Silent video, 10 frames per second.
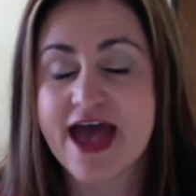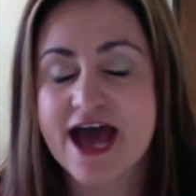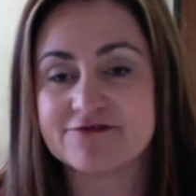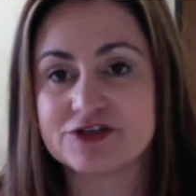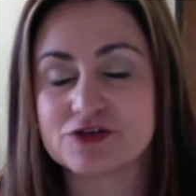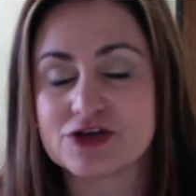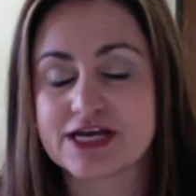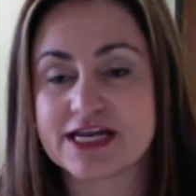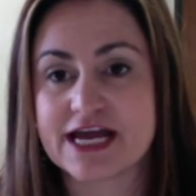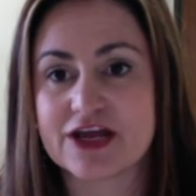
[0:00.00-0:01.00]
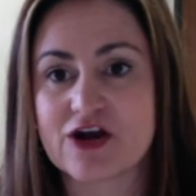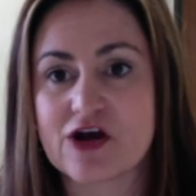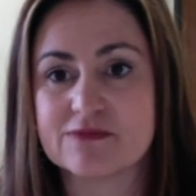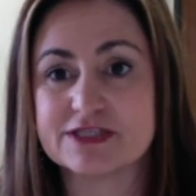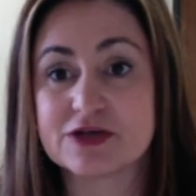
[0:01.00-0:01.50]
after looking at your
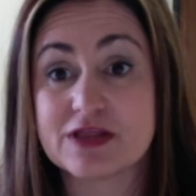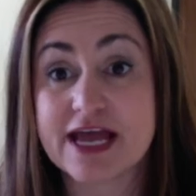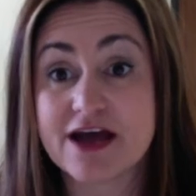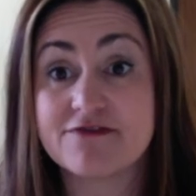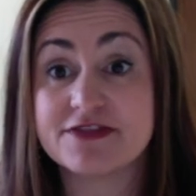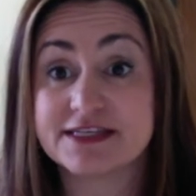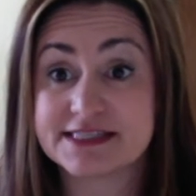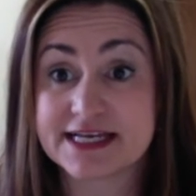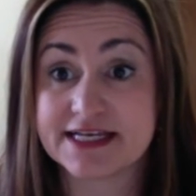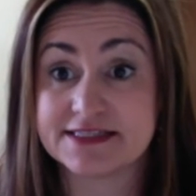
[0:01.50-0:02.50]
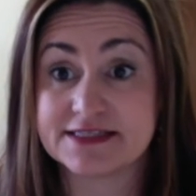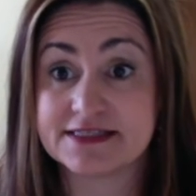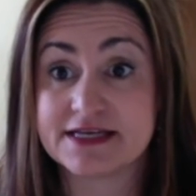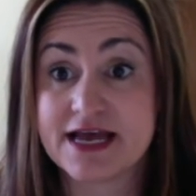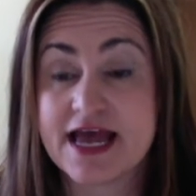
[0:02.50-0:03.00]
home. So lay off the
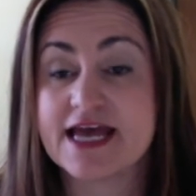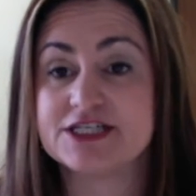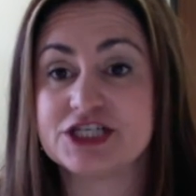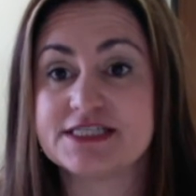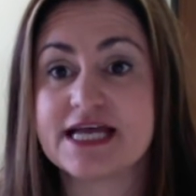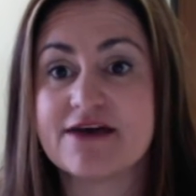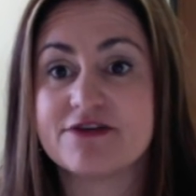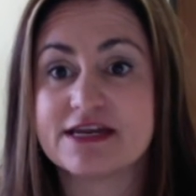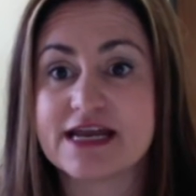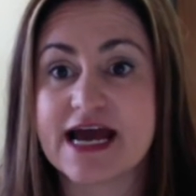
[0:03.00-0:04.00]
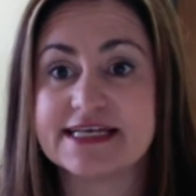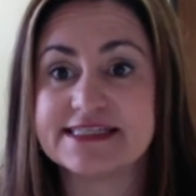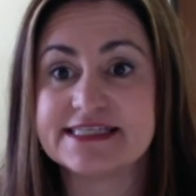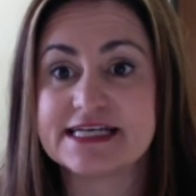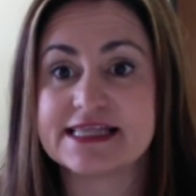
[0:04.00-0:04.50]
scents and just have a
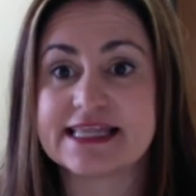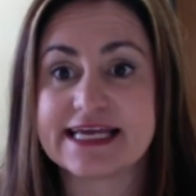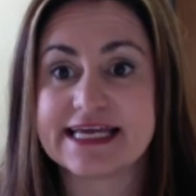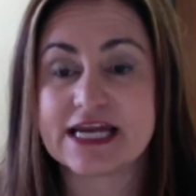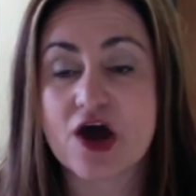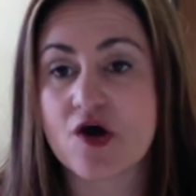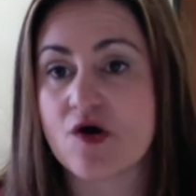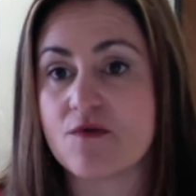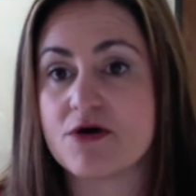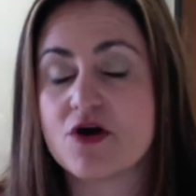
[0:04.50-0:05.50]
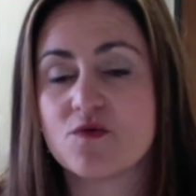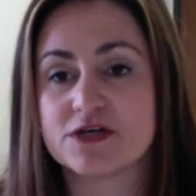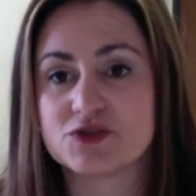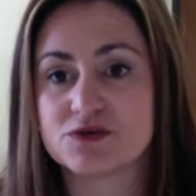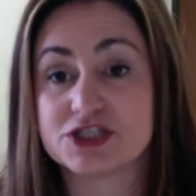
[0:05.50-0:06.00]
nice, clean home,
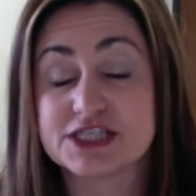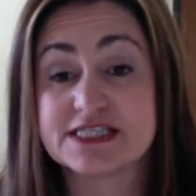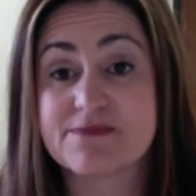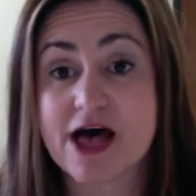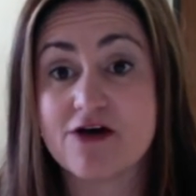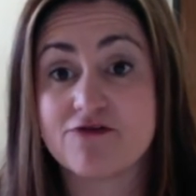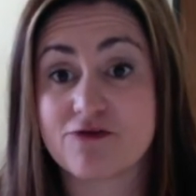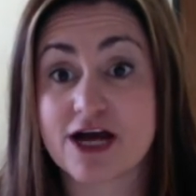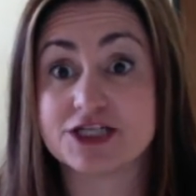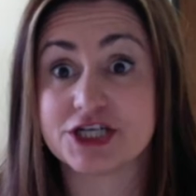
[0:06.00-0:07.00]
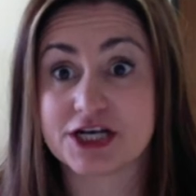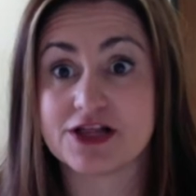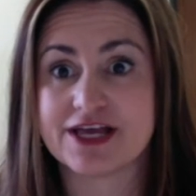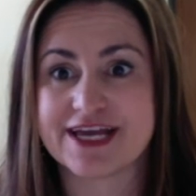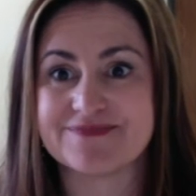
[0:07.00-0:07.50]
which will just smell fresh and
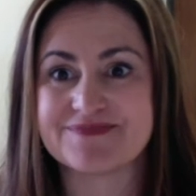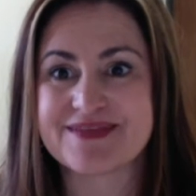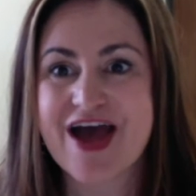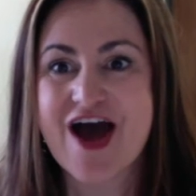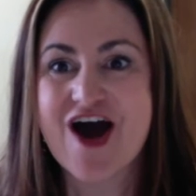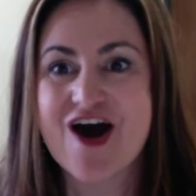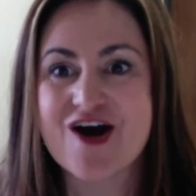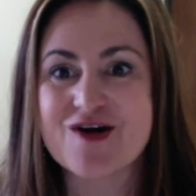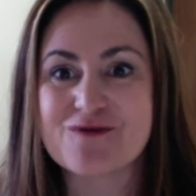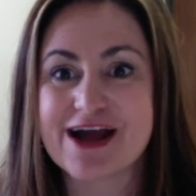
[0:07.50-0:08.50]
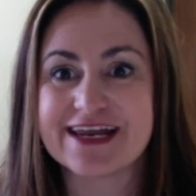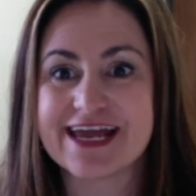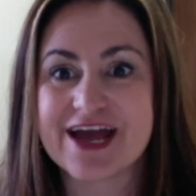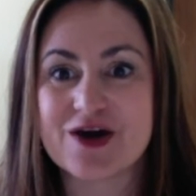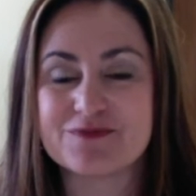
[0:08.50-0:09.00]
clean.
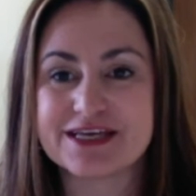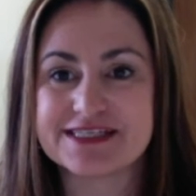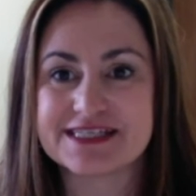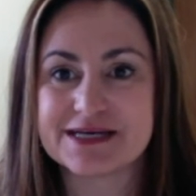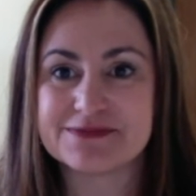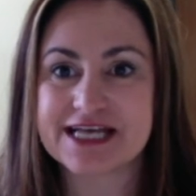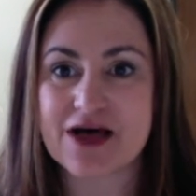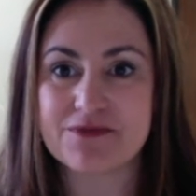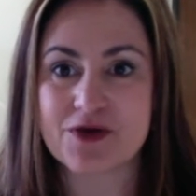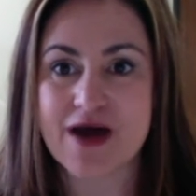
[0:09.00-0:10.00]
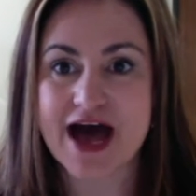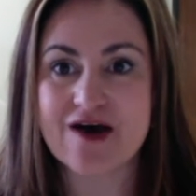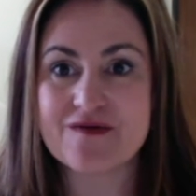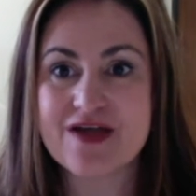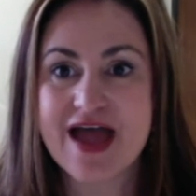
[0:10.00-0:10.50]
Alrighty, I hope these tips help you
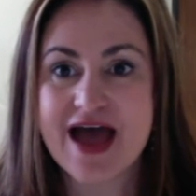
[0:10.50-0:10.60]
out.